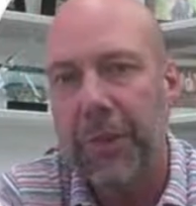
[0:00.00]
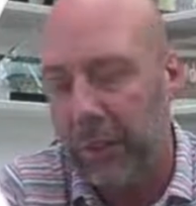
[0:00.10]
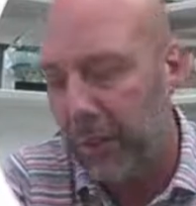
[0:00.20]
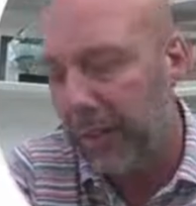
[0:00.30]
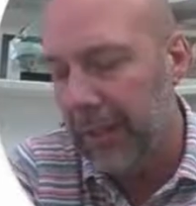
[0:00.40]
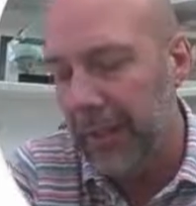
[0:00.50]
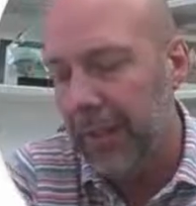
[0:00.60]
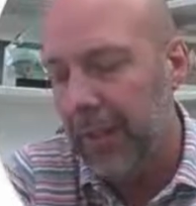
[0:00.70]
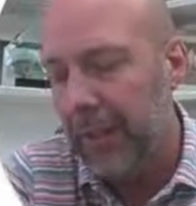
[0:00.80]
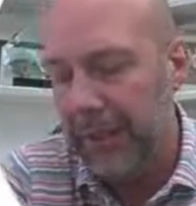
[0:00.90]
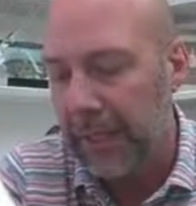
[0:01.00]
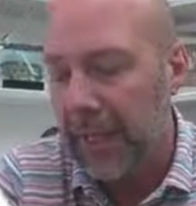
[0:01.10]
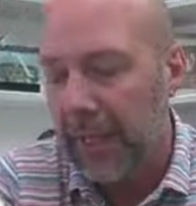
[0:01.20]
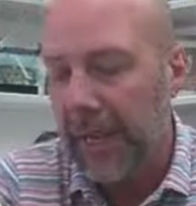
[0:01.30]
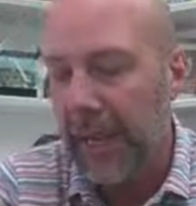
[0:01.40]
But a real easy way to do this,
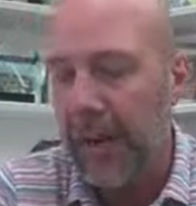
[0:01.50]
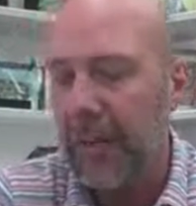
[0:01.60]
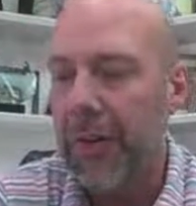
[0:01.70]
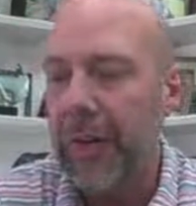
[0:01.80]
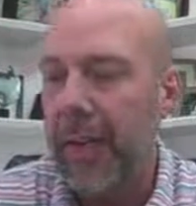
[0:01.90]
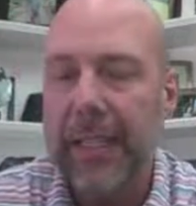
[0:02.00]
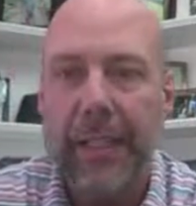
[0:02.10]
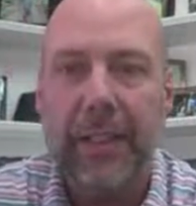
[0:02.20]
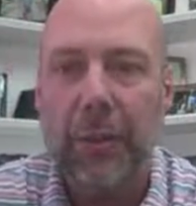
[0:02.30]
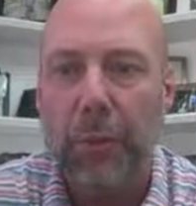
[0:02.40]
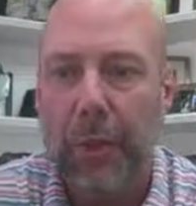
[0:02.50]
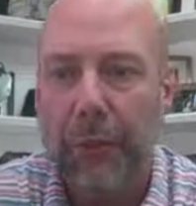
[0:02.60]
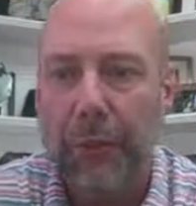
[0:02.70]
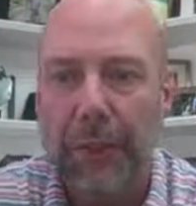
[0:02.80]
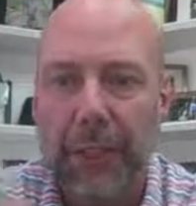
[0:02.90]
919 square
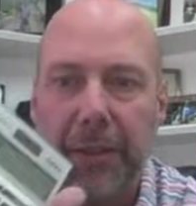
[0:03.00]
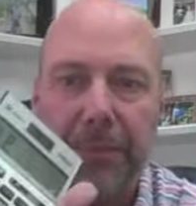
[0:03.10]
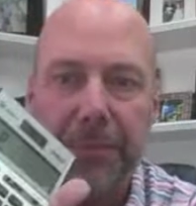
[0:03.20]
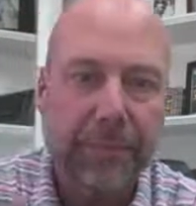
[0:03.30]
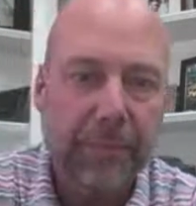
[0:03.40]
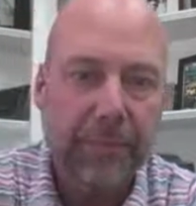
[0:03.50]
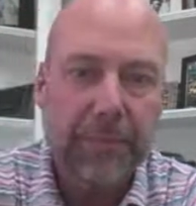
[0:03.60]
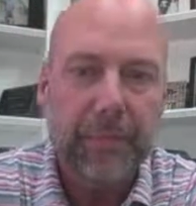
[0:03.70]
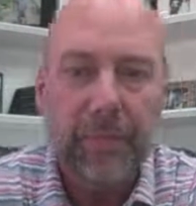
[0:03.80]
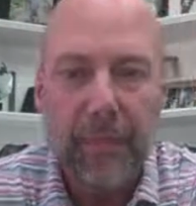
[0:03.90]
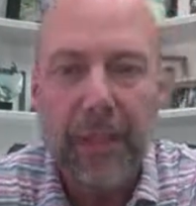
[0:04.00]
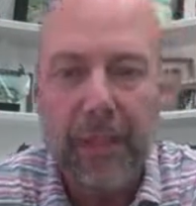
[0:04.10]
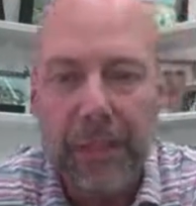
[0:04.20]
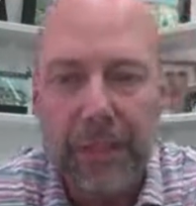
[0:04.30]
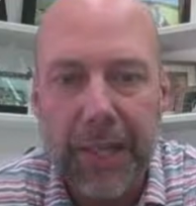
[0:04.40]
feet.
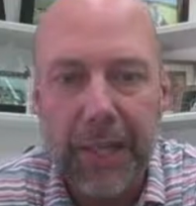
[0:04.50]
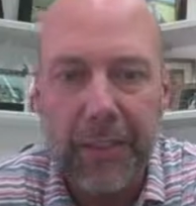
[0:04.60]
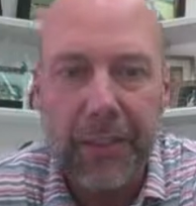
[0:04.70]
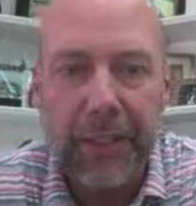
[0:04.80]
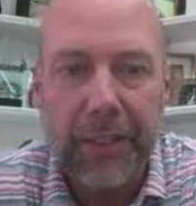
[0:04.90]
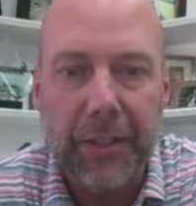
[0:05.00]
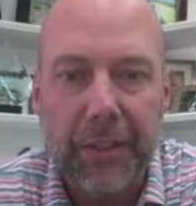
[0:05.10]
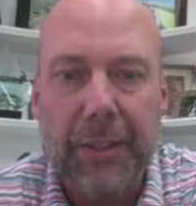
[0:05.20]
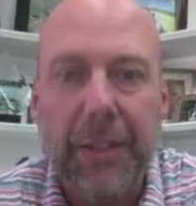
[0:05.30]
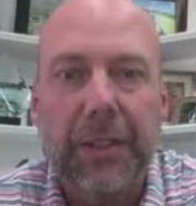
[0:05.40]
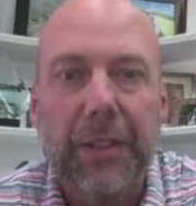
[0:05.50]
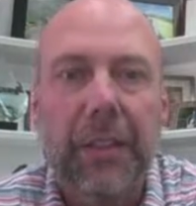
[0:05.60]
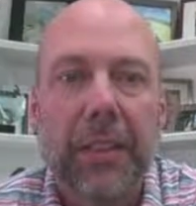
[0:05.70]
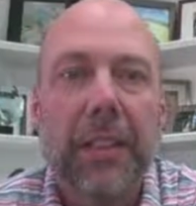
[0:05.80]
I'll use the calculator here so it's easier.